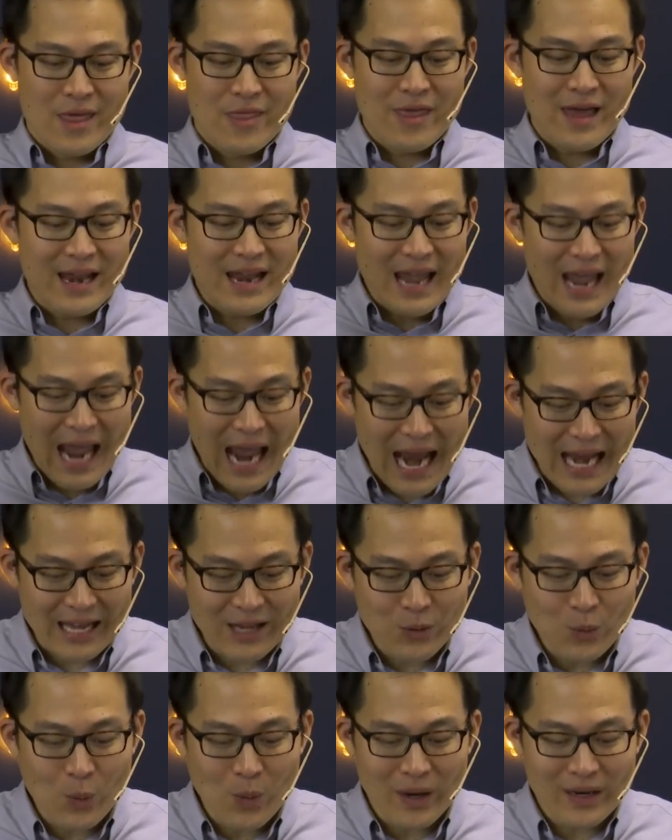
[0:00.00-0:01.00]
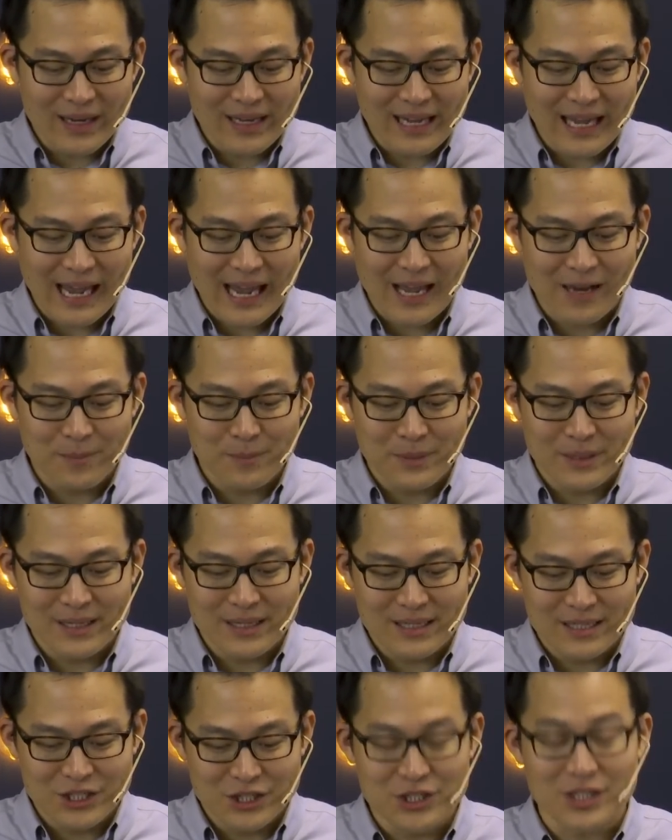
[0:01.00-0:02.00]
that anyone can
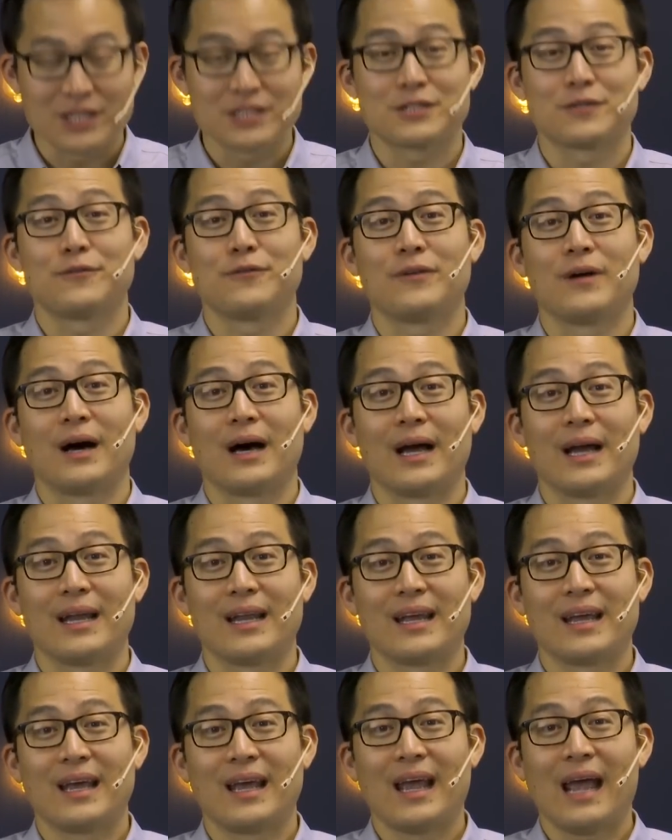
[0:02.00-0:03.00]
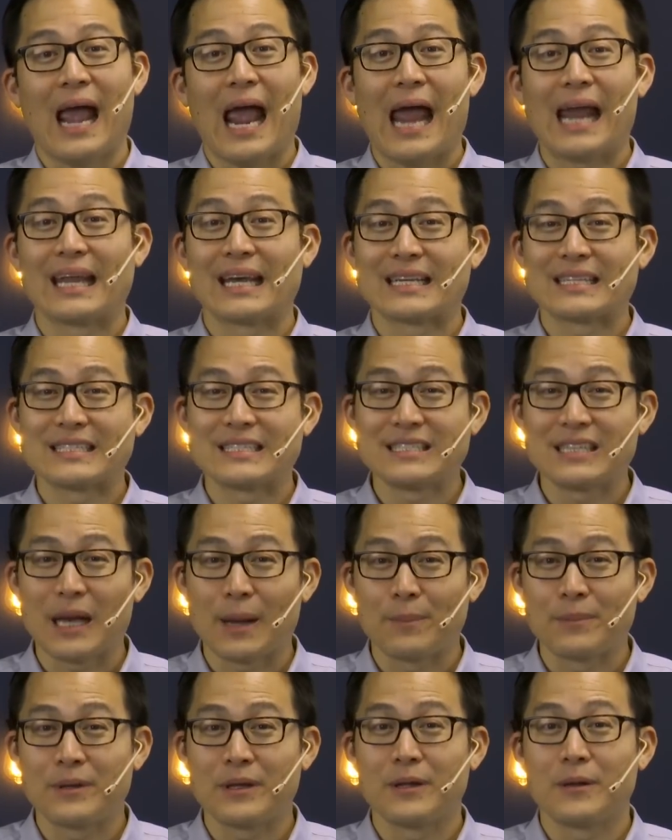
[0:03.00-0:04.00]
be justified and
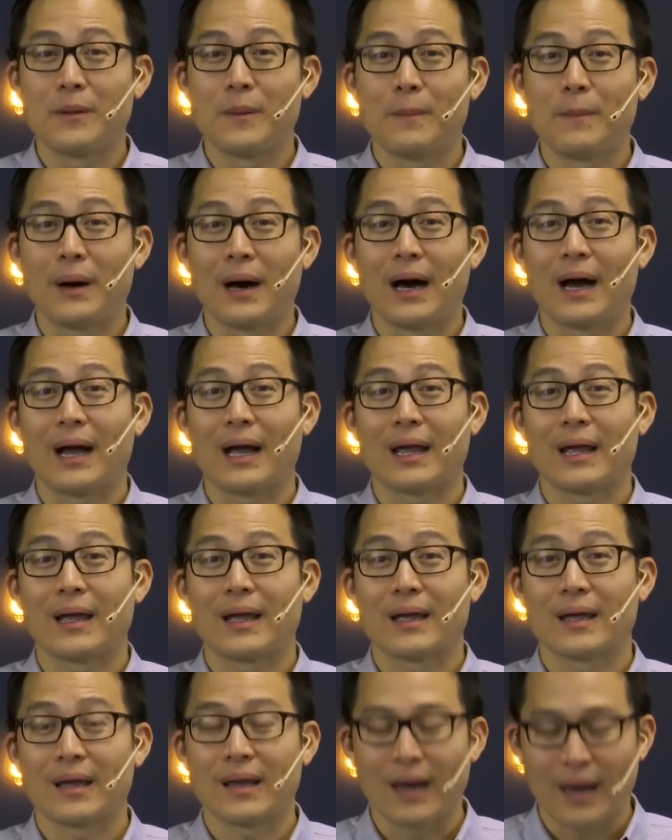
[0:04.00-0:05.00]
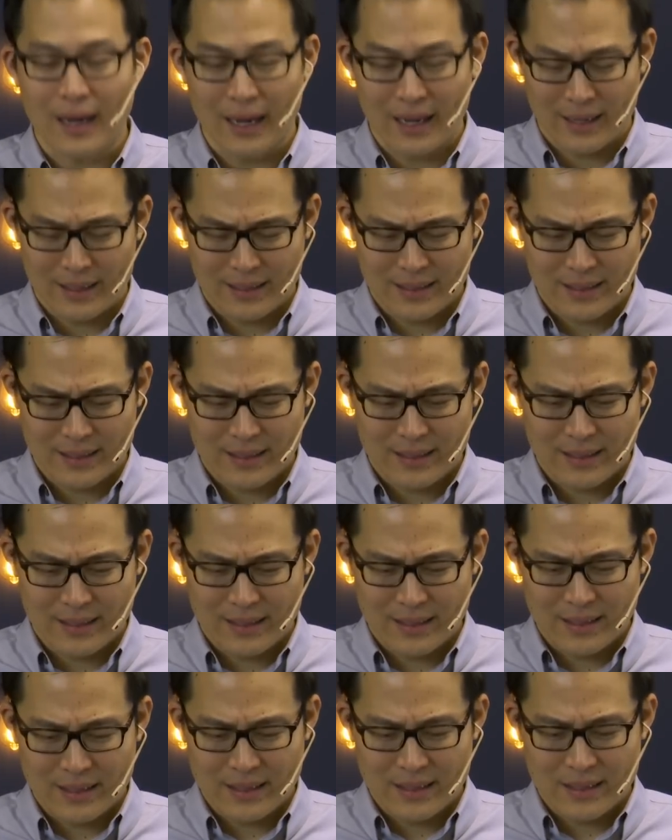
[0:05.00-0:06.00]
accepted by God.
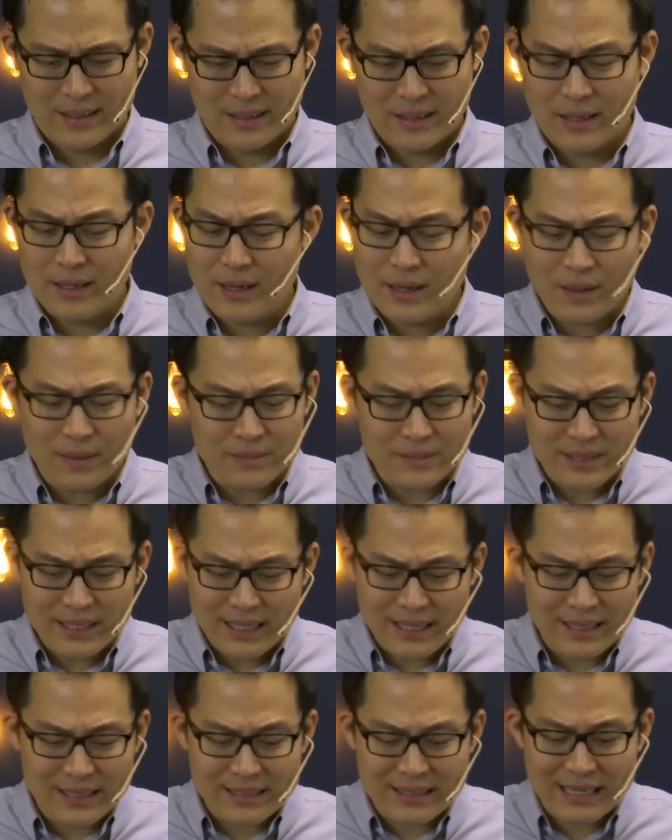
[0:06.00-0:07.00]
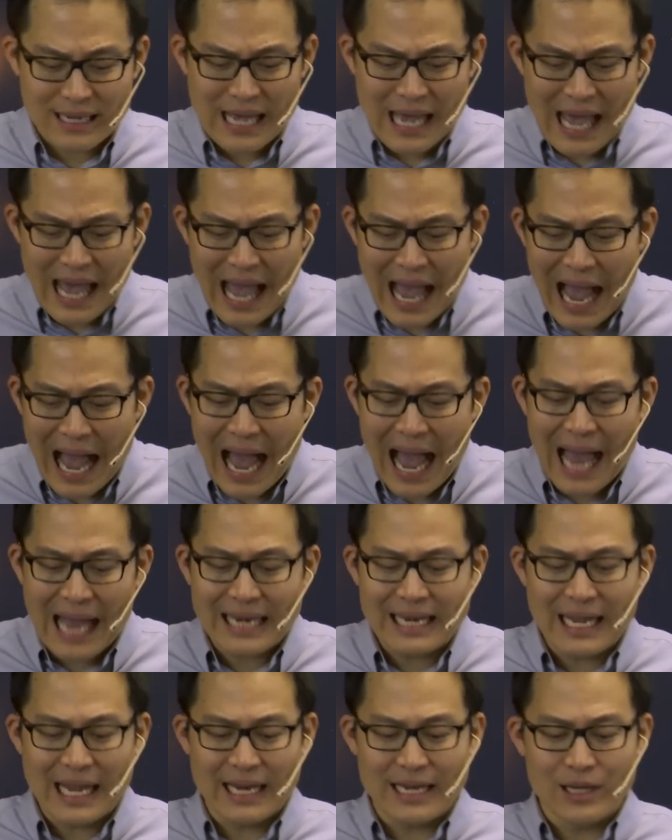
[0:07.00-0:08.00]
You don't need to
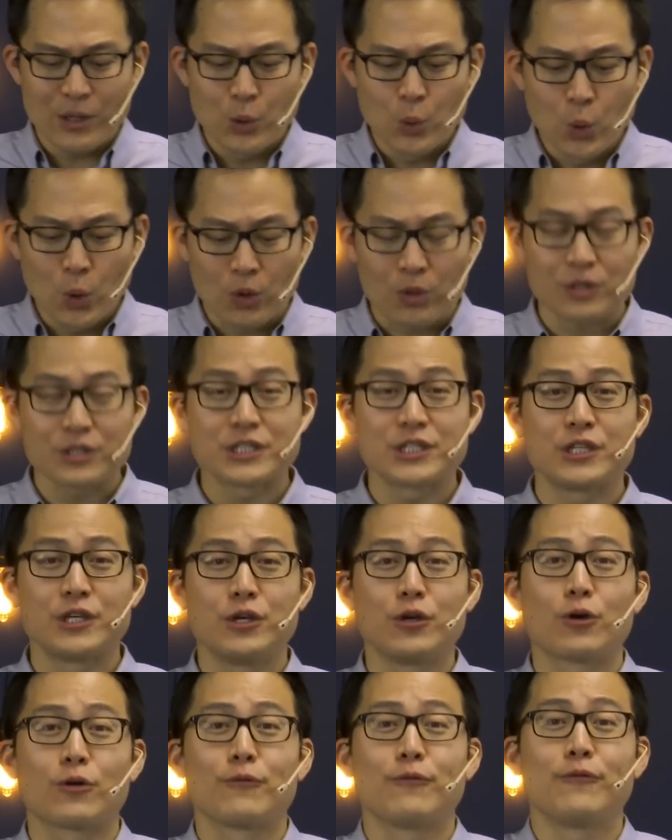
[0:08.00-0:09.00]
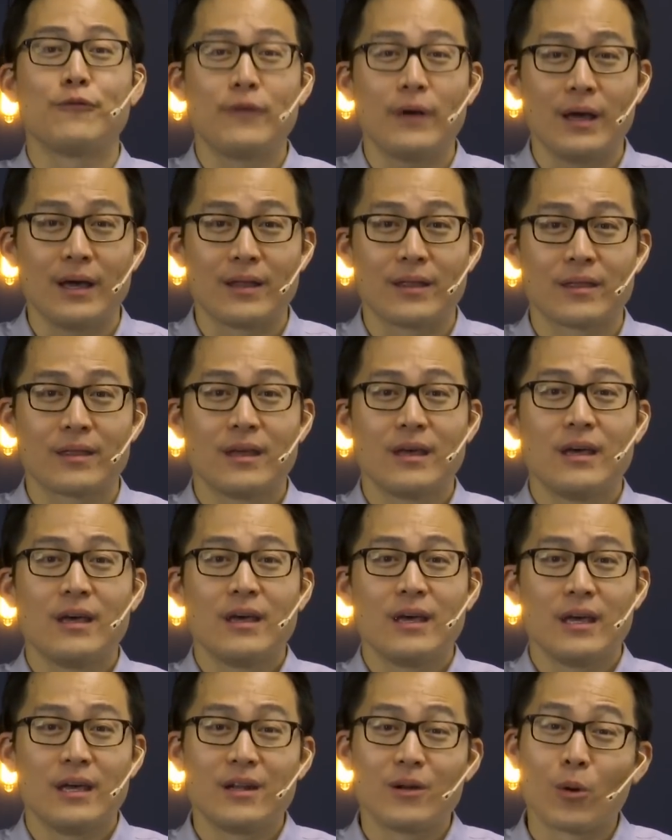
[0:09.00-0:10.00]
add any works to your faith
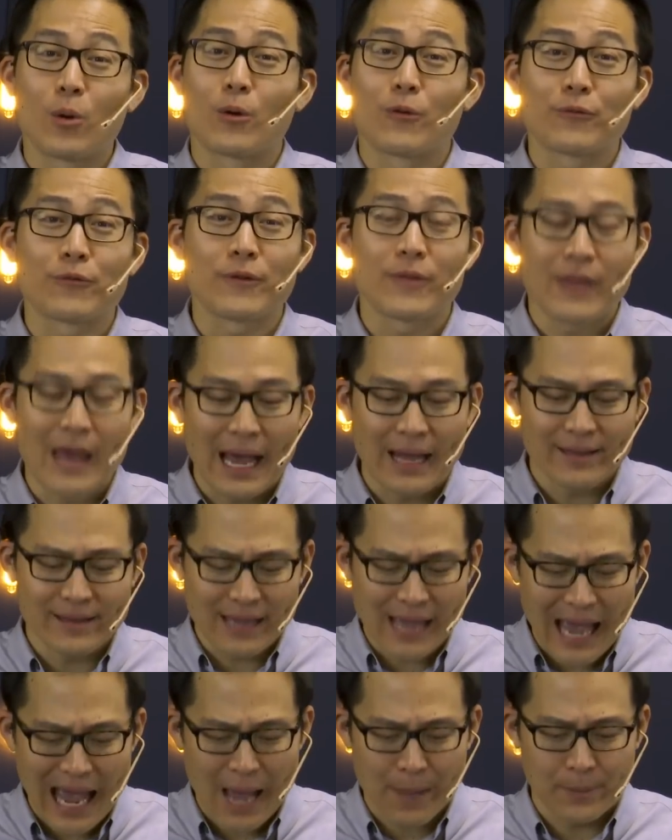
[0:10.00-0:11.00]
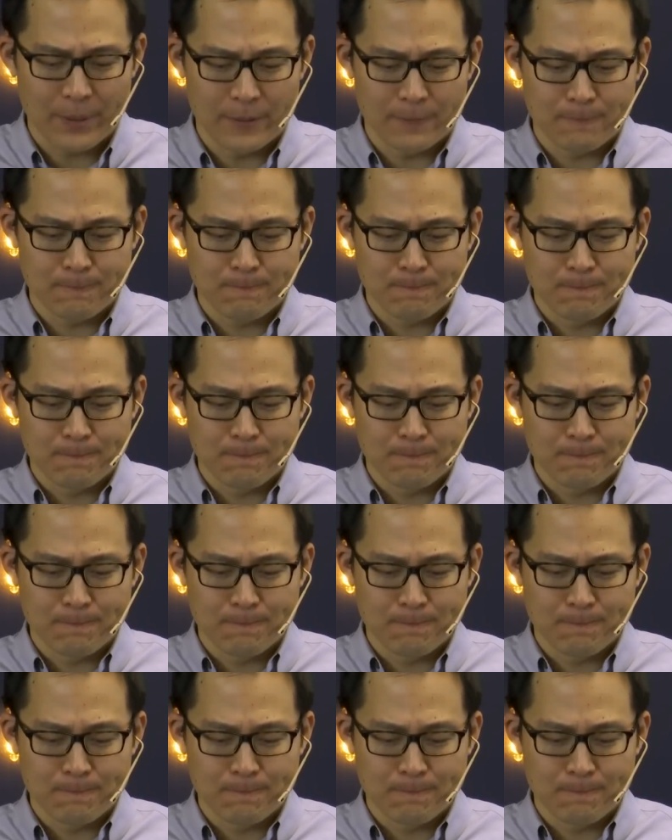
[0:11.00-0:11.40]
in order for that to happen.